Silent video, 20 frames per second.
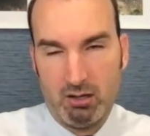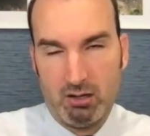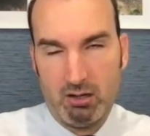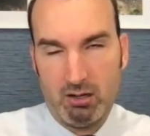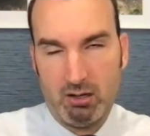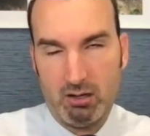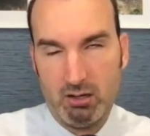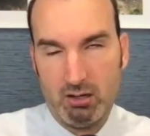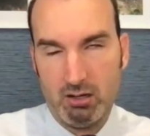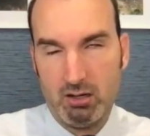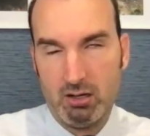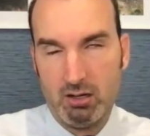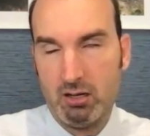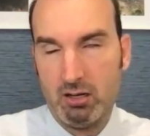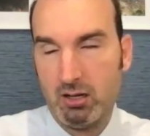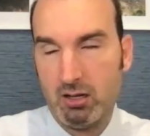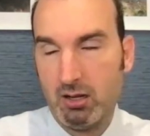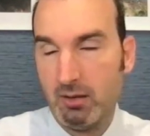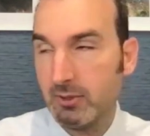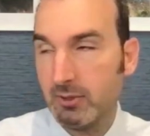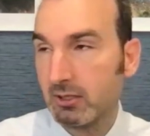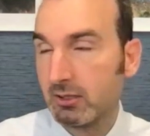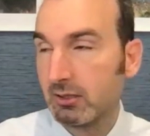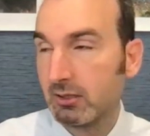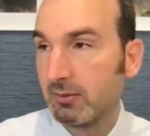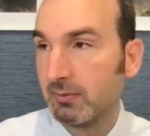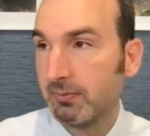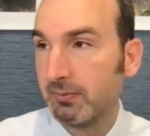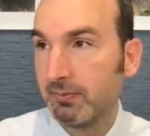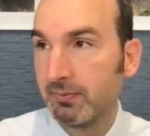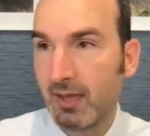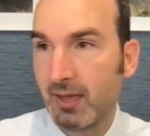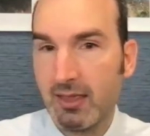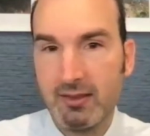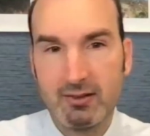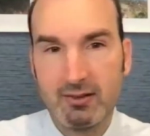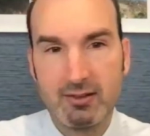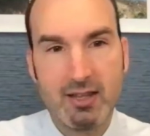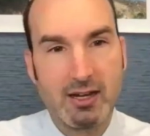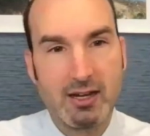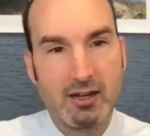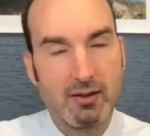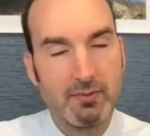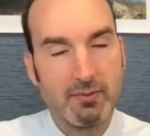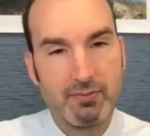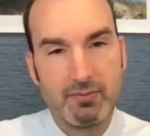uh, I'm just, and there's like